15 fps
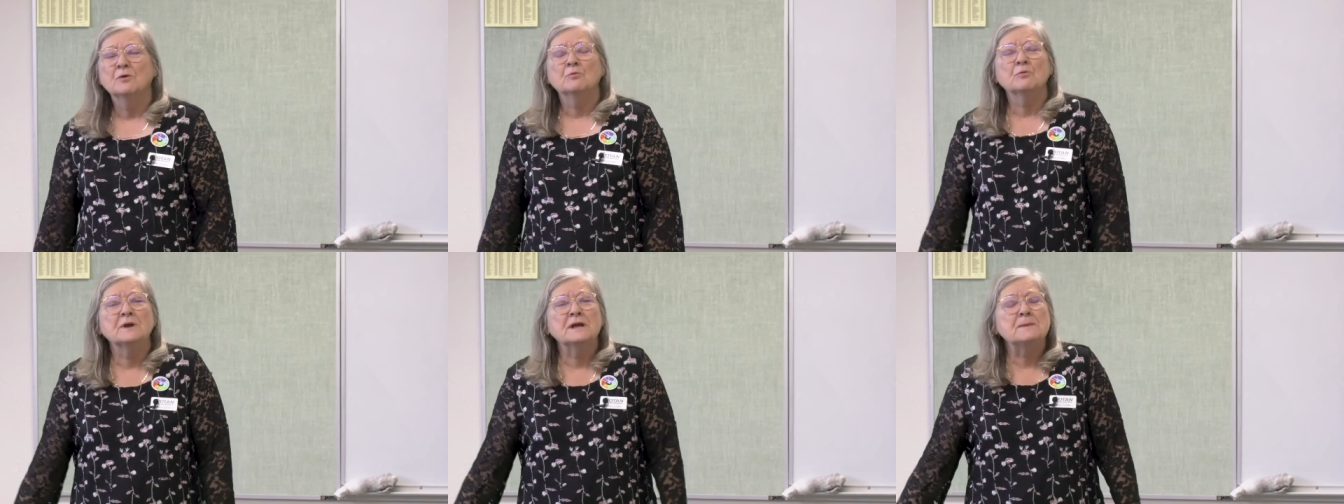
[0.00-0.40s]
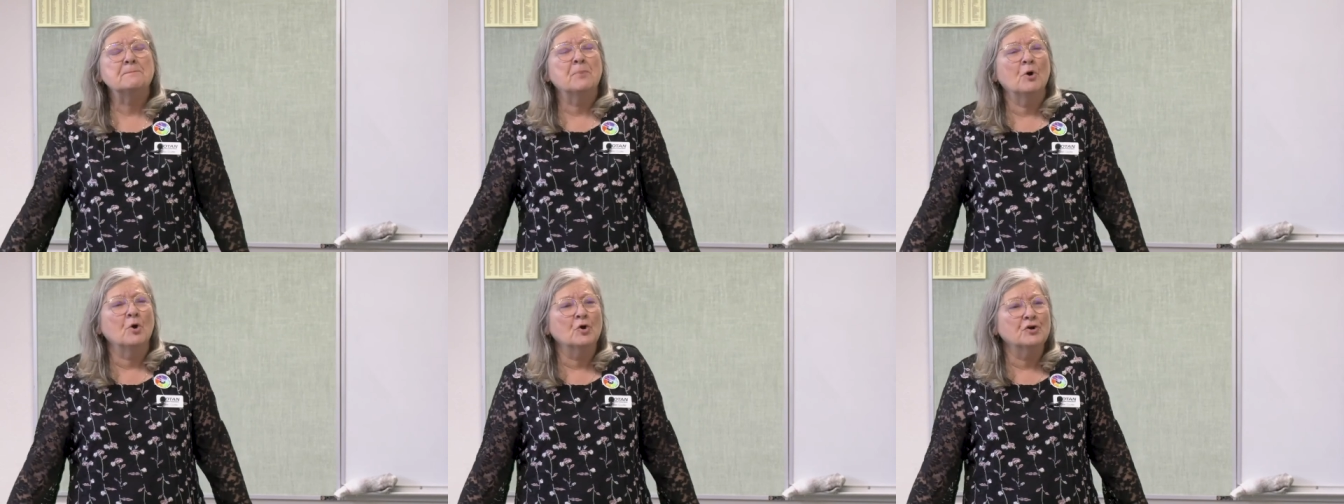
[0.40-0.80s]

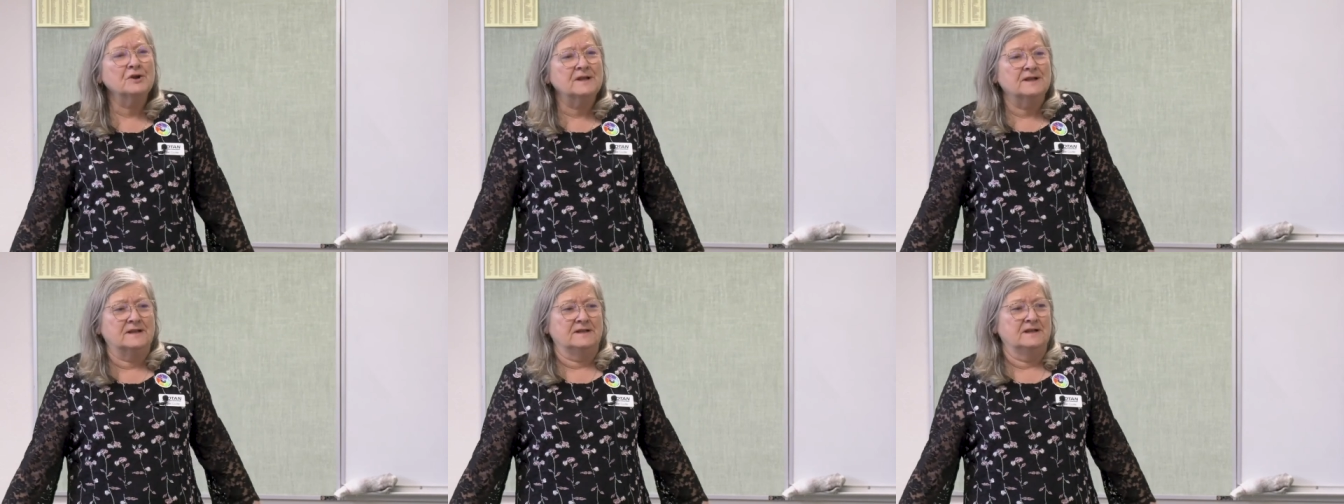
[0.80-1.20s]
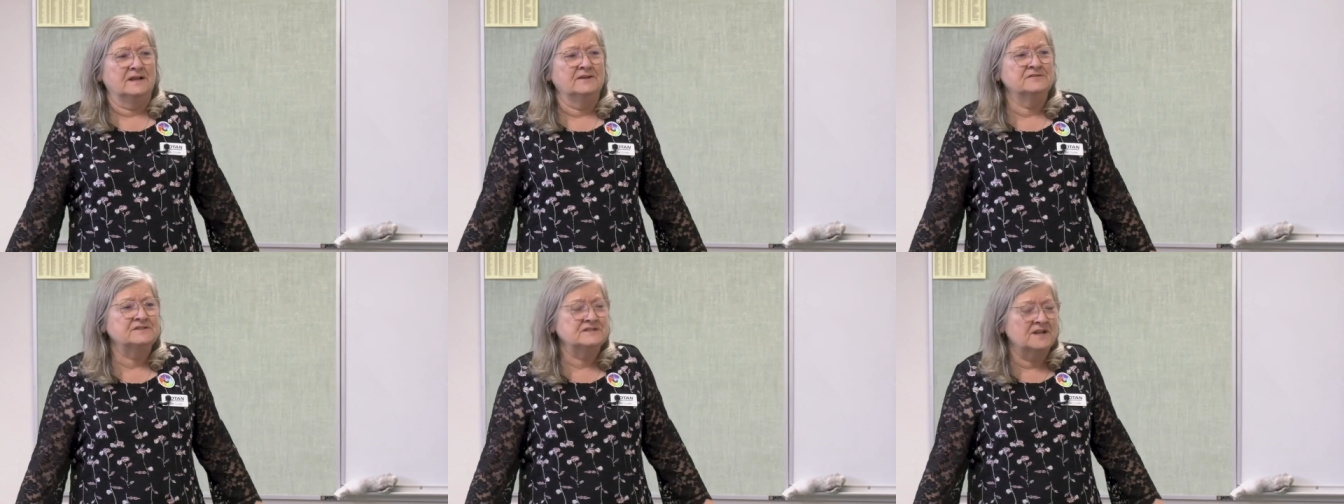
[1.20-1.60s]
Report it.
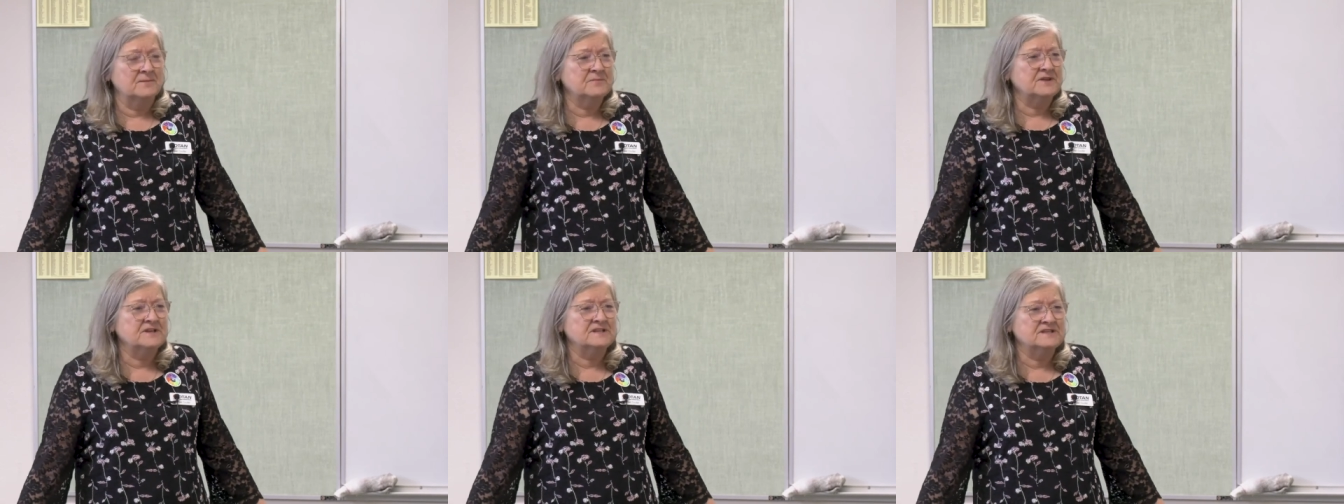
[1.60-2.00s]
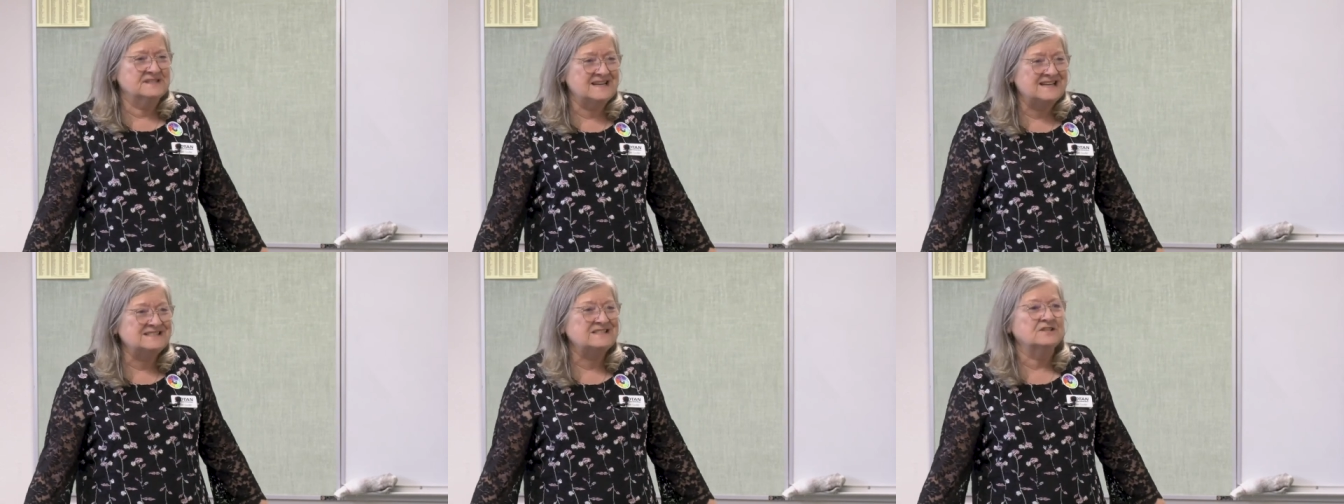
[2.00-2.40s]
If something
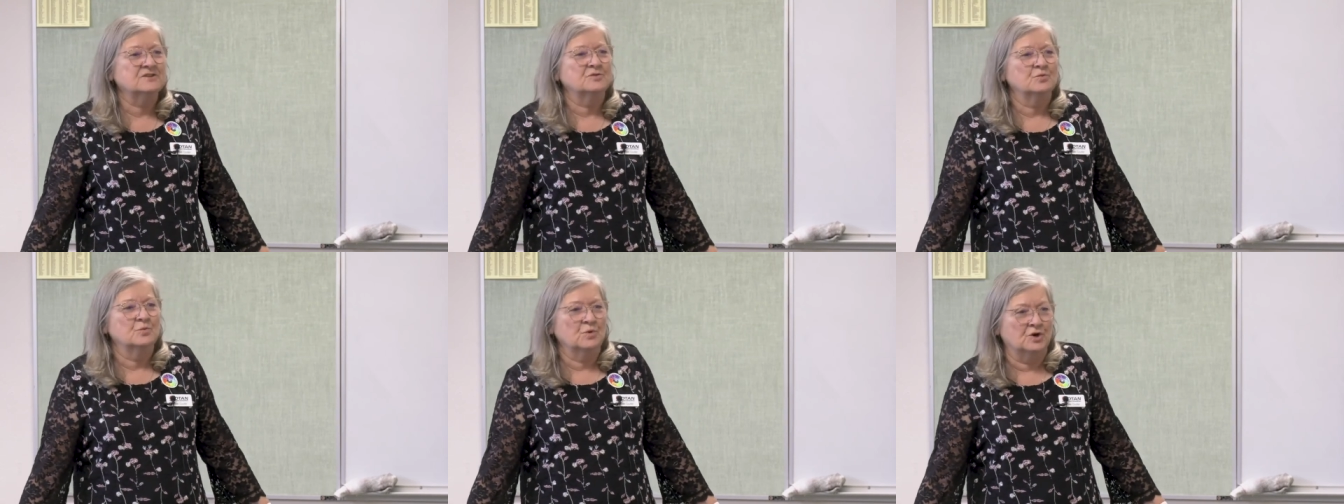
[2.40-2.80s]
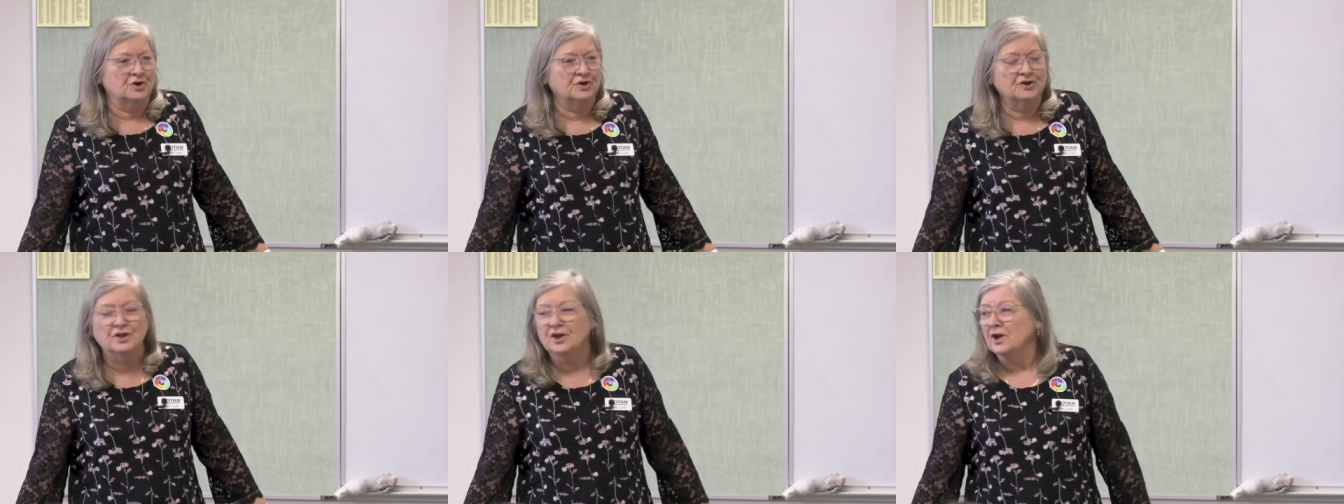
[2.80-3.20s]
doesn't
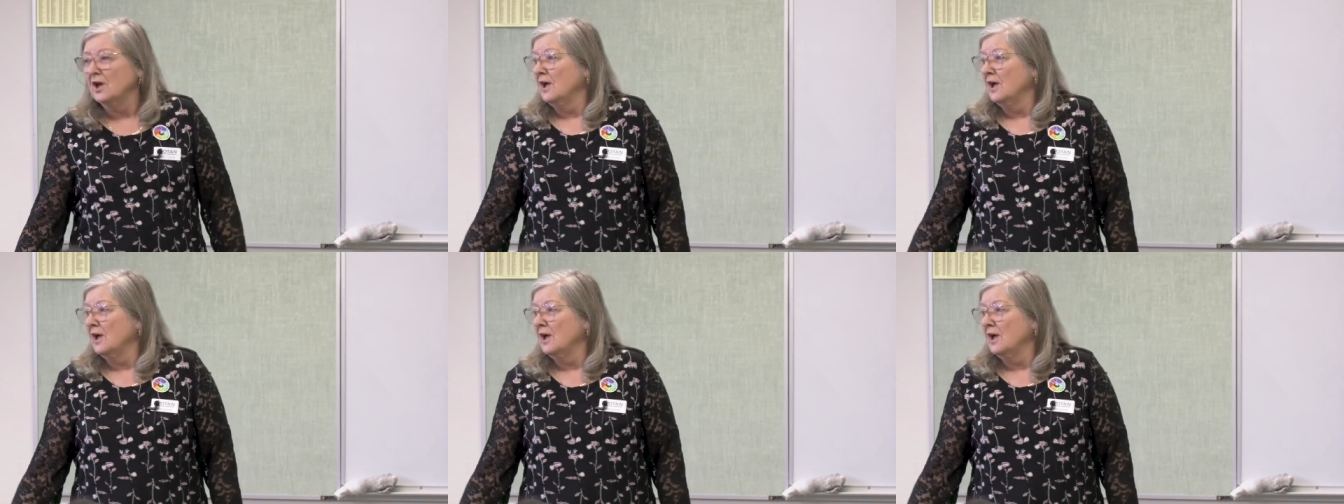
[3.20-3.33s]
work,